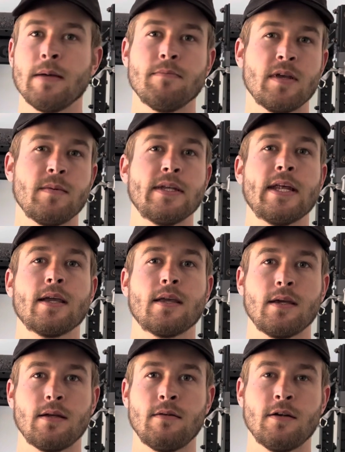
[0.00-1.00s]
maybe
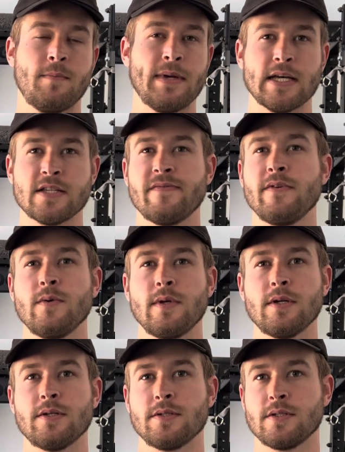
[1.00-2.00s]
decade or past few
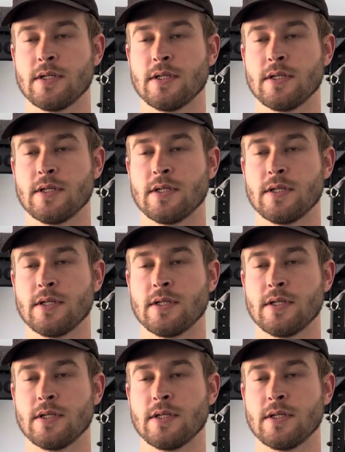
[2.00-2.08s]
years.